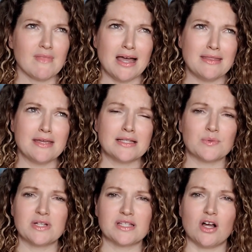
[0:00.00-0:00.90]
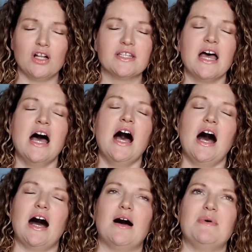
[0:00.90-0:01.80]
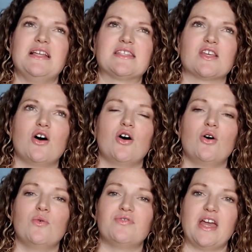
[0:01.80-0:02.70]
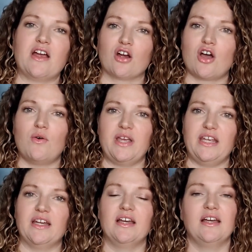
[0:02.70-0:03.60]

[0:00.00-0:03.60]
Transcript: I think it's what it's called. Um, and so they are going